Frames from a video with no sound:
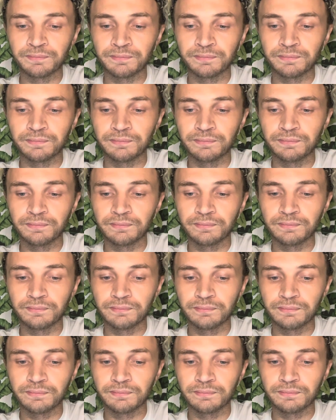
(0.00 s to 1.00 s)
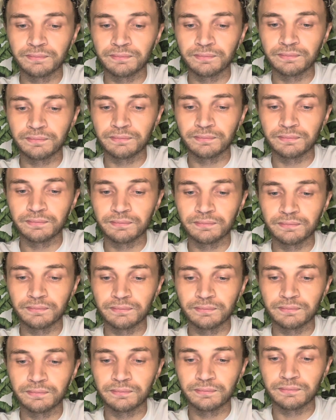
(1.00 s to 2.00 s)

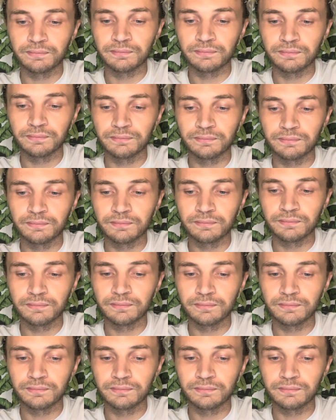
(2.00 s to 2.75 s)
Nobody speaks.